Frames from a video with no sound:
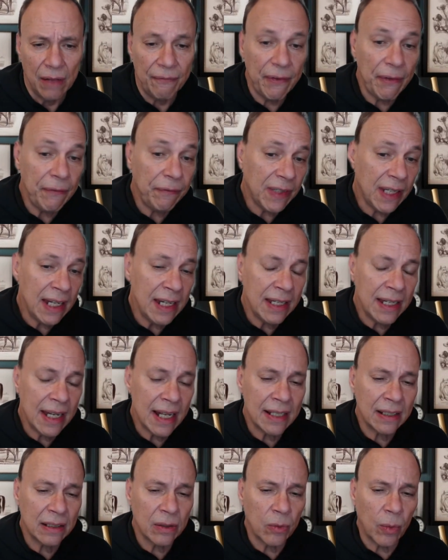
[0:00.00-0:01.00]

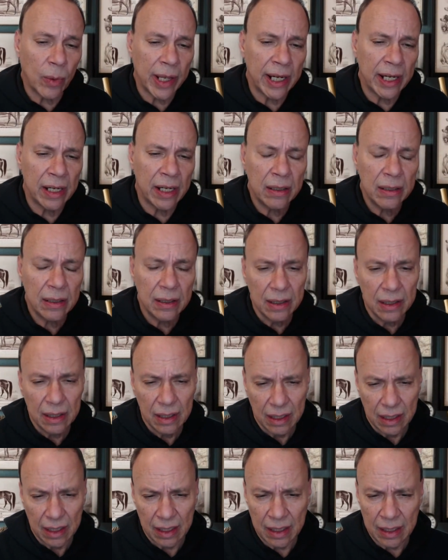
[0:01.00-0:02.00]
$15 winner.
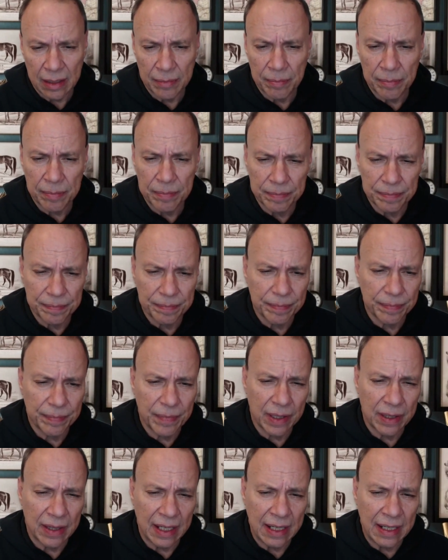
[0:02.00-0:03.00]

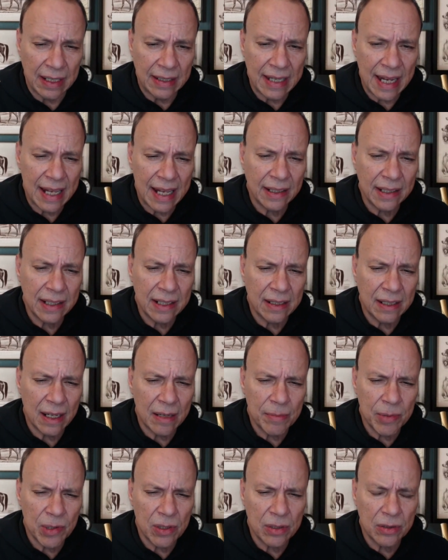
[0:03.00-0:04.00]
The daily
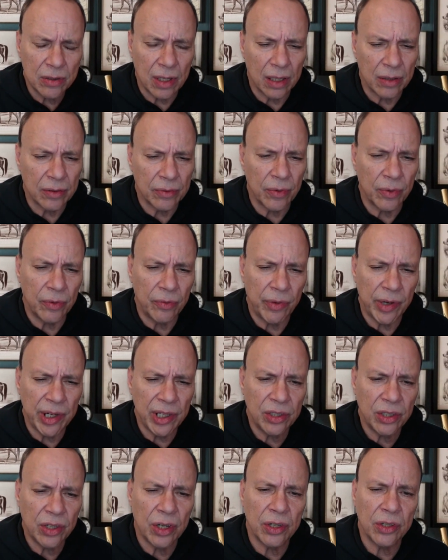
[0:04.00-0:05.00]
double
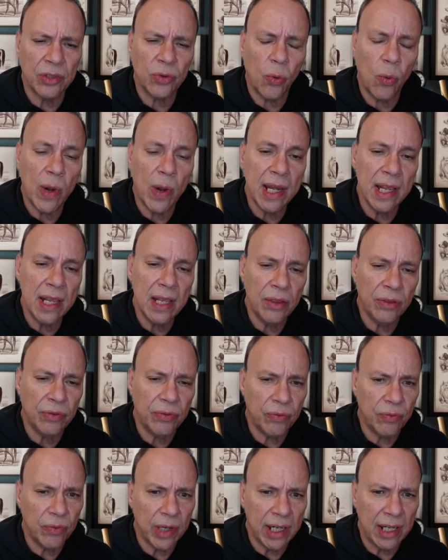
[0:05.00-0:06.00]
returned
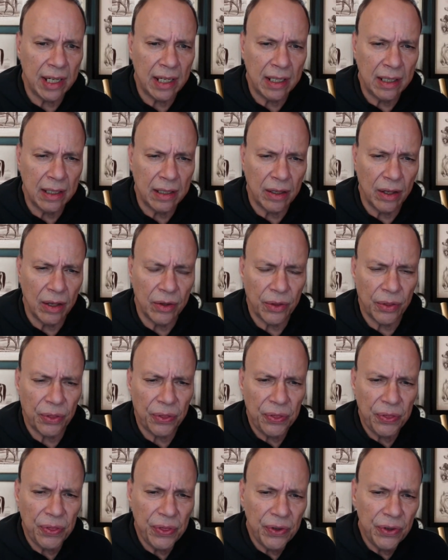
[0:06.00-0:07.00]

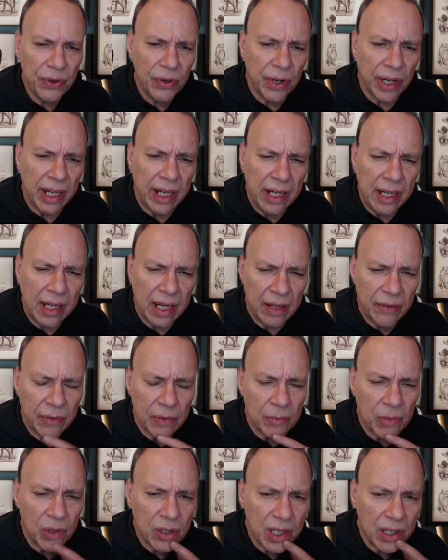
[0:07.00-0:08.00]
23.30. If
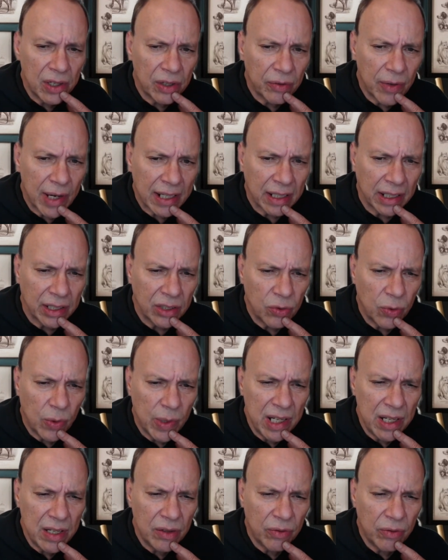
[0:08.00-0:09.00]
I'm looking correctly,
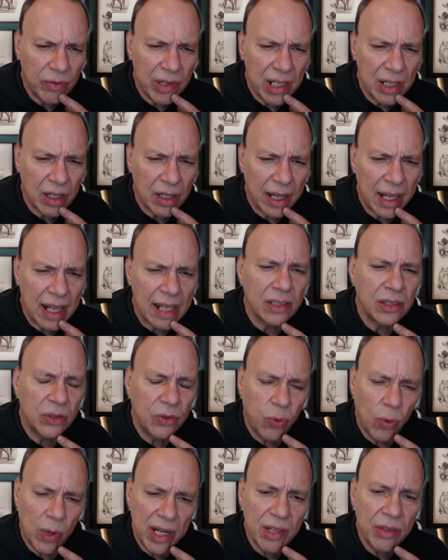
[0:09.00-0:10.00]

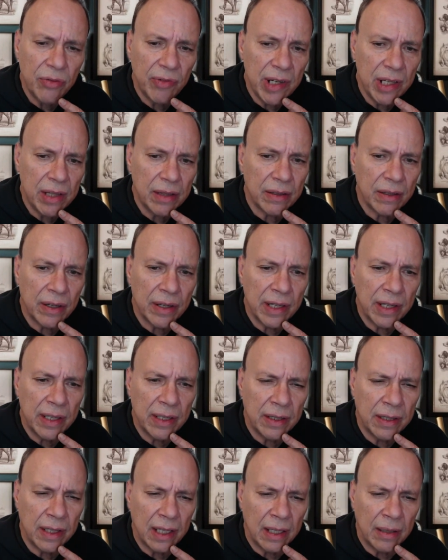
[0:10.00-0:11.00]

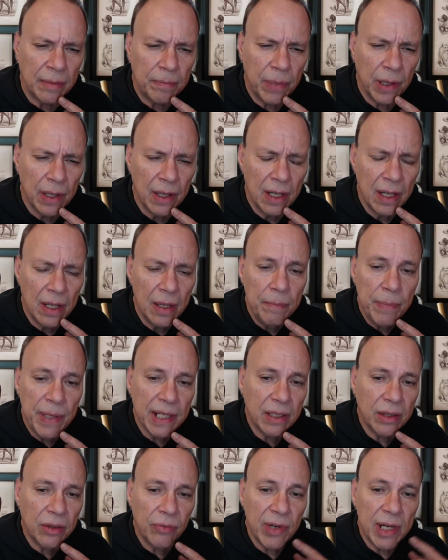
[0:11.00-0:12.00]
23.30. The
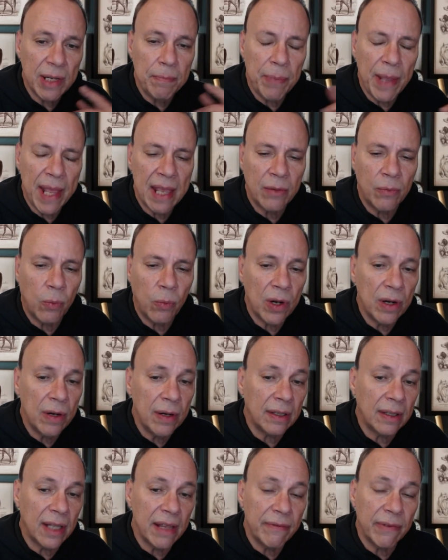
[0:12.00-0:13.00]
pick three paid
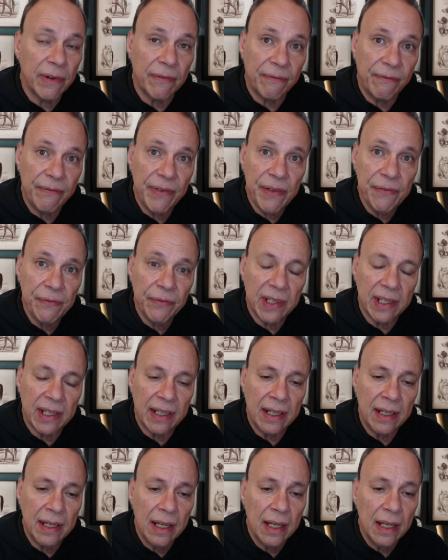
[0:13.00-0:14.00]

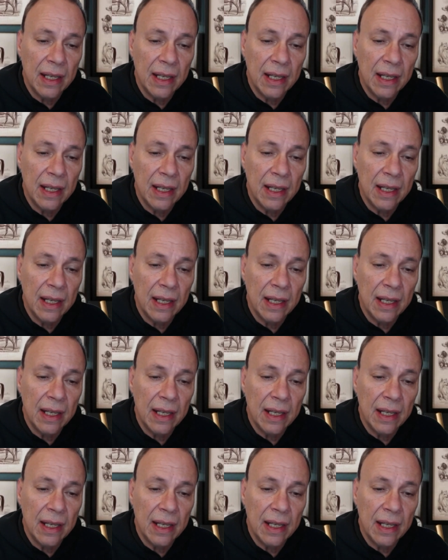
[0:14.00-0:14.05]
111.50.